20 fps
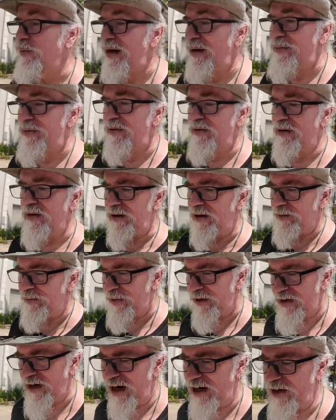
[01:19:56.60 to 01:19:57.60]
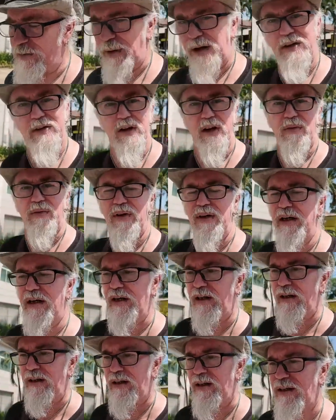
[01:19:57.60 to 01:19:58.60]
people besides myself in
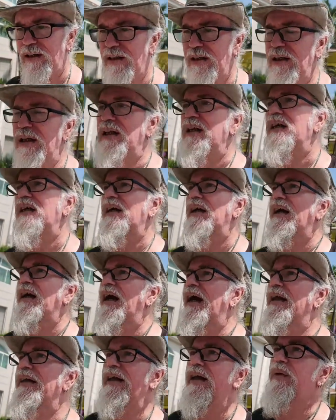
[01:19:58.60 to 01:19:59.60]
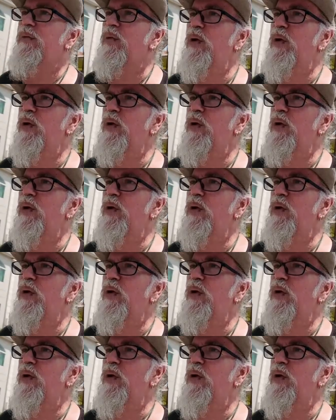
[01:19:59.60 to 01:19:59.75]
there. And then